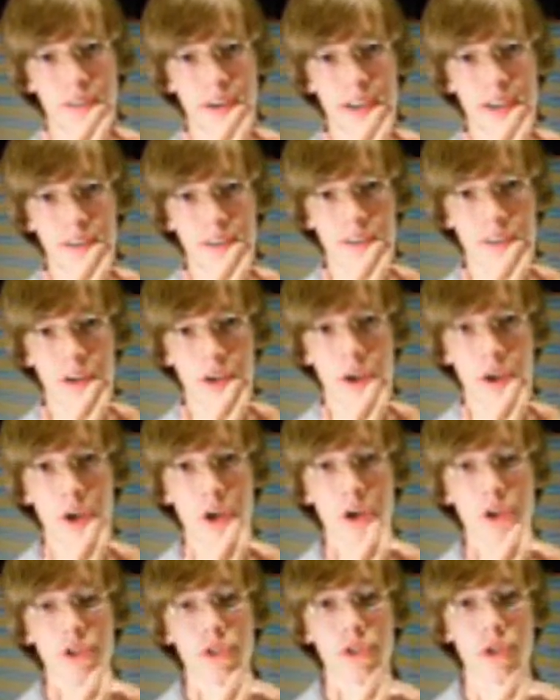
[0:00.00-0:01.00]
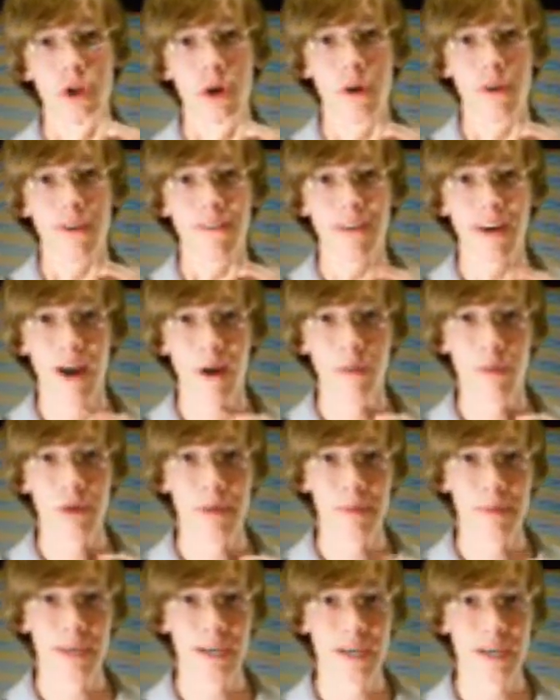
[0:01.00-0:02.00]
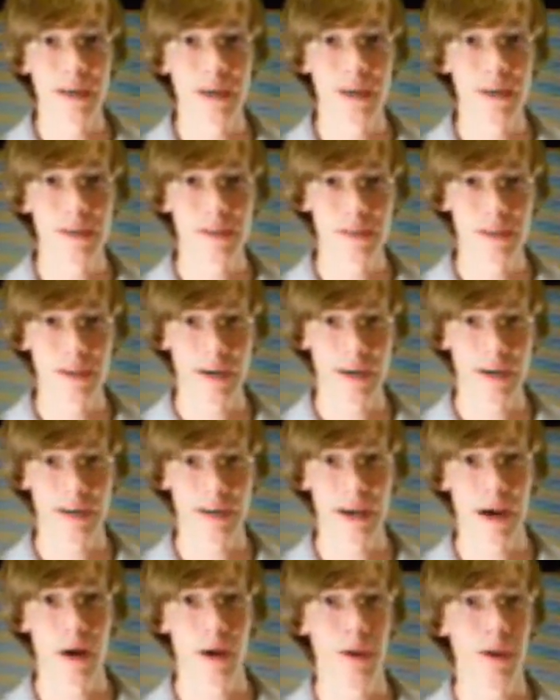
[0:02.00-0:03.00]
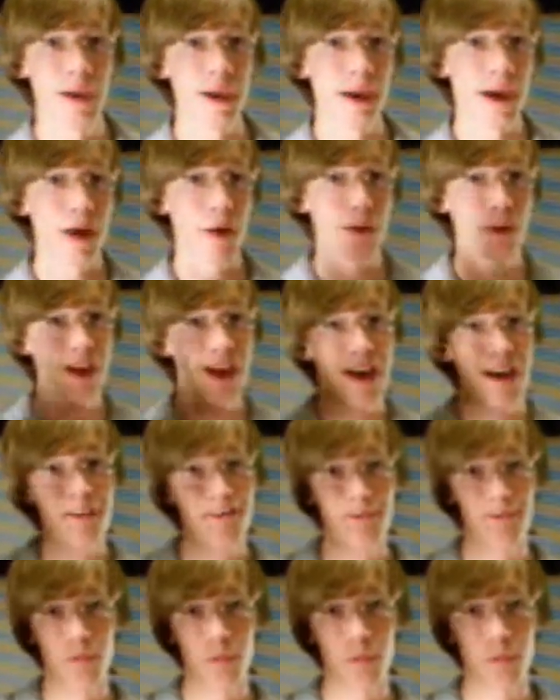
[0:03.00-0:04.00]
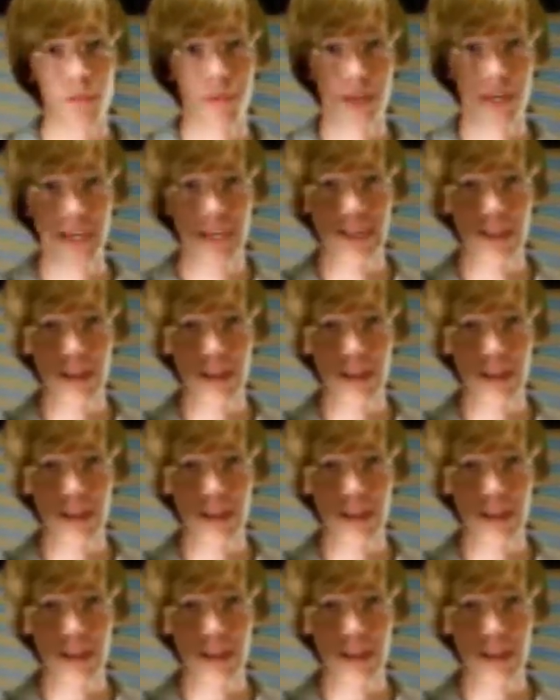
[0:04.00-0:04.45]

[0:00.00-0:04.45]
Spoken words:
face. So if I were to be sitting down, I would have the key